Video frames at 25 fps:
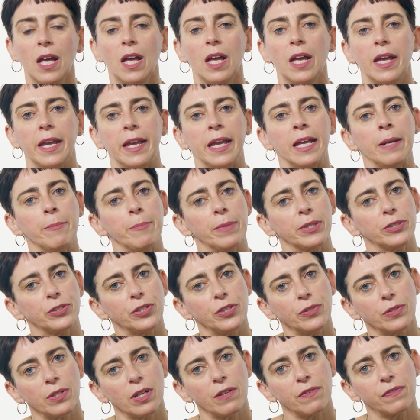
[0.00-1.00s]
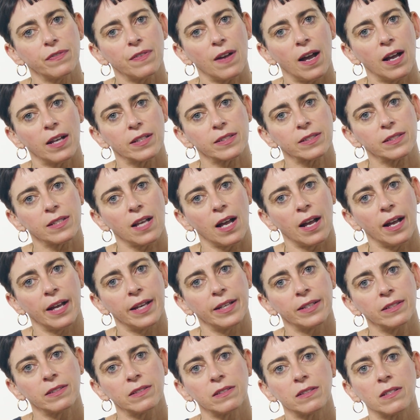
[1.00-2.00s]
In material
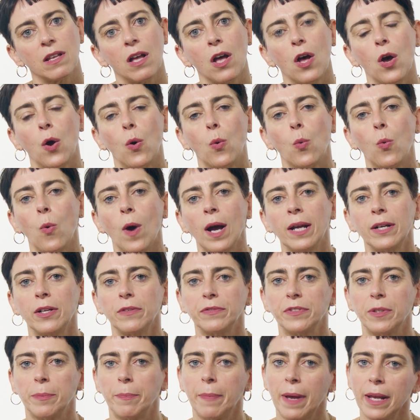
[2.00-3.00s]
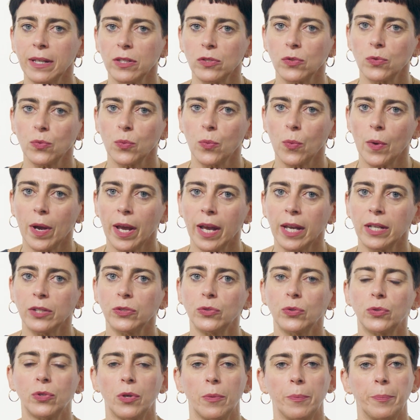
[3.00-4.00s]
science, one of the best ways
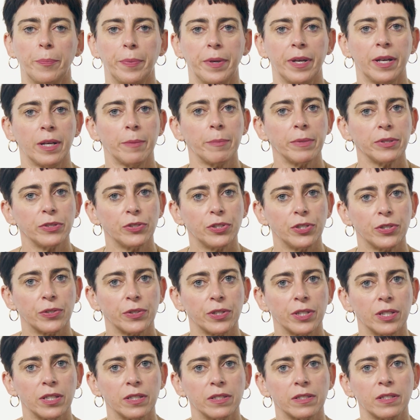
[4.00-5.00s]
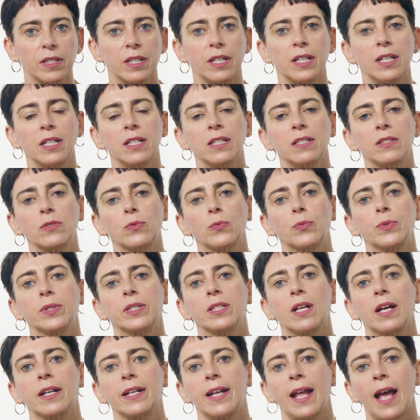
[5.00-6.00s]
to compare materials is with
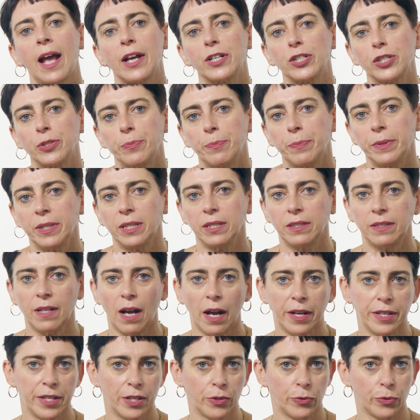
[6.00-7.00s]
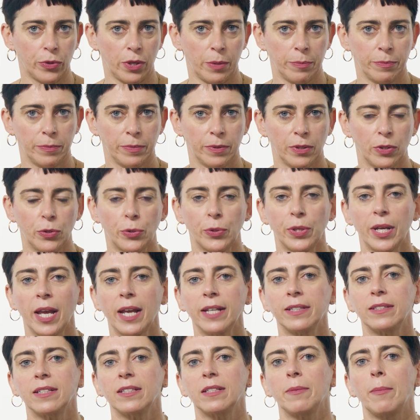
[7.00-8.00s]
an Ashby diagram
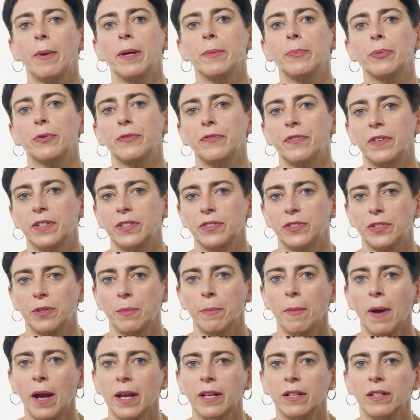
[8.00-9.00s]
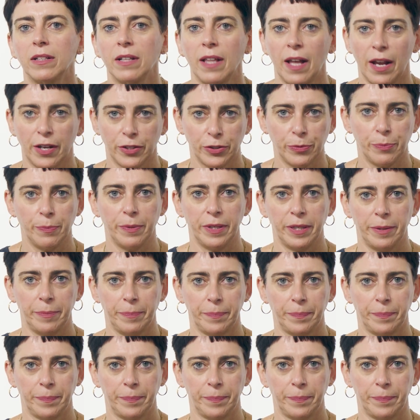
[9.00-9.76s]
created by Professor Michael Ashby.